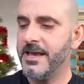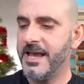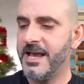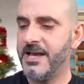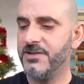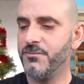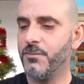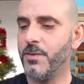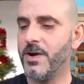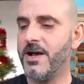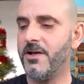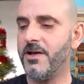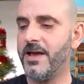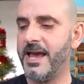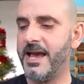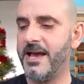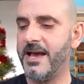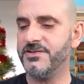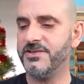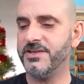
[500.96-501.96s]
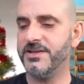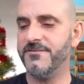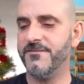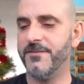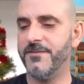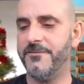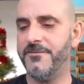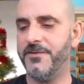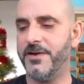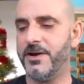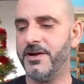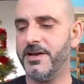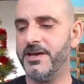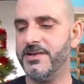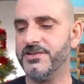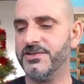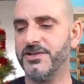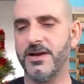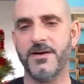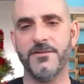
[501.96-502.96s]
as well as the
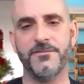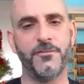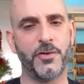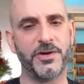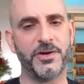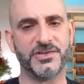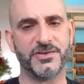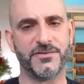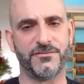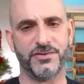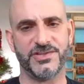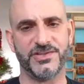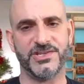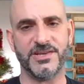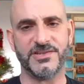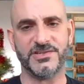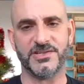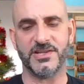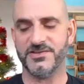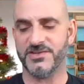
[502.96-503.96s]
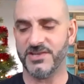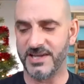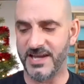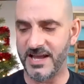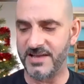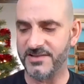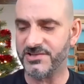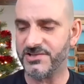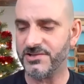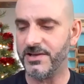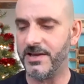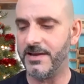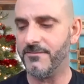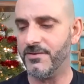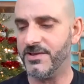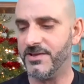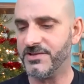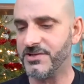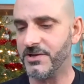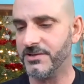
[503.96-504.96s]
various voices of resistance against
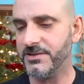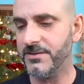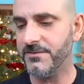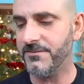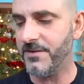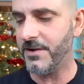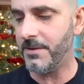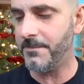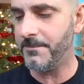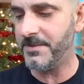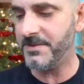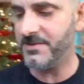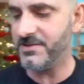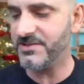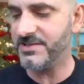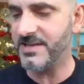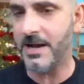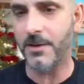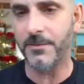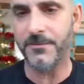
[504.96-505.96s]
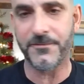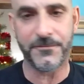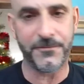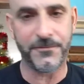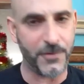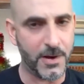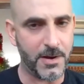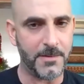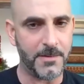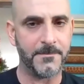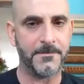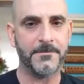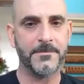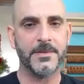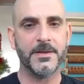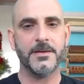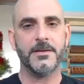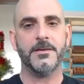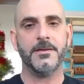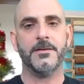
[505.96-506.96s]
slavery that start to develop in the South from
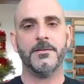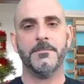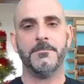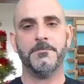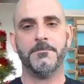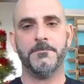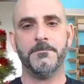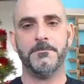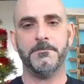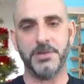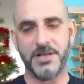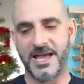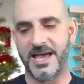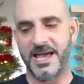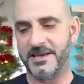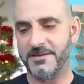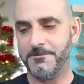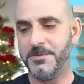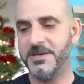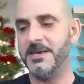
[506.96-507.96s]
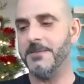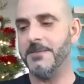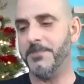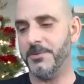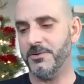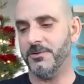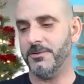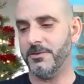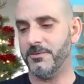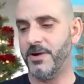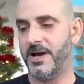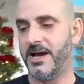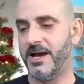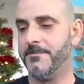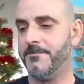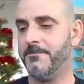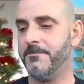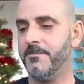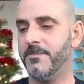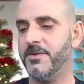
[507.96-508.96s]
Black people,
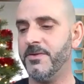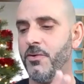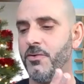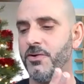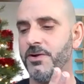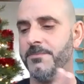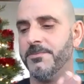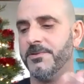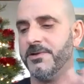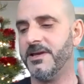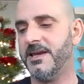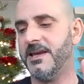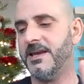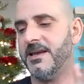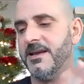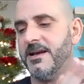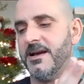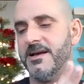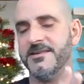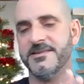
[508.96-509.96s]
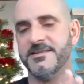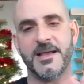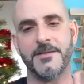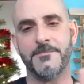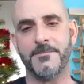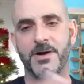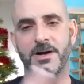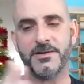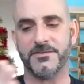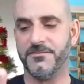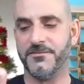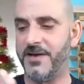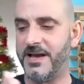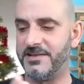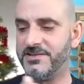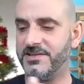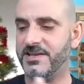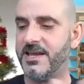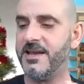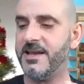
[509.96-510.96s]
right? Notably, Denmark
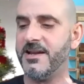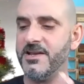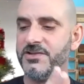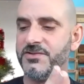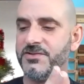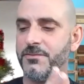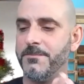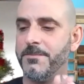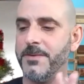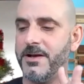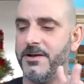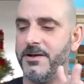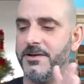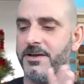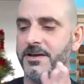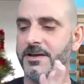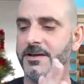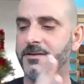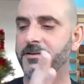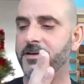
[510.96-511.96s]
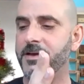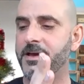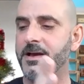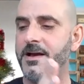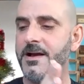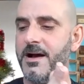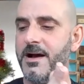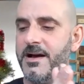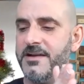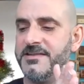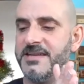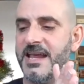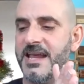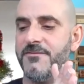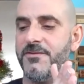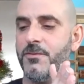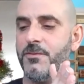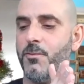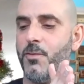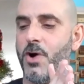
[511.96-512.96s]
Vesey and his rebellion,
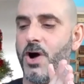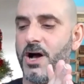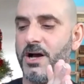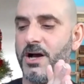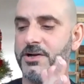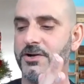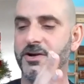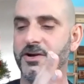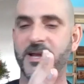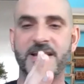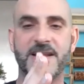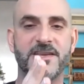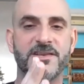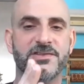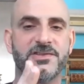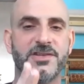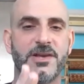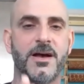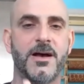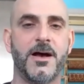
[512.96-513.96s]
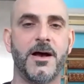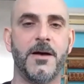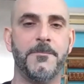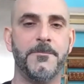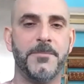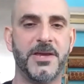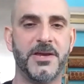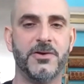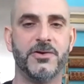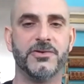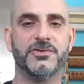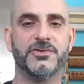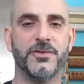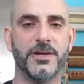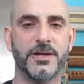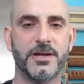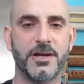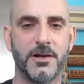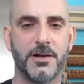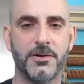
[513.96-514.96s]
David Walker and his appeal to
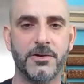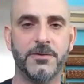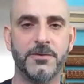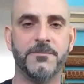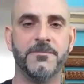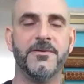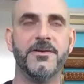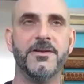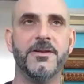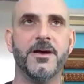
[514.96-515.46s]
the colored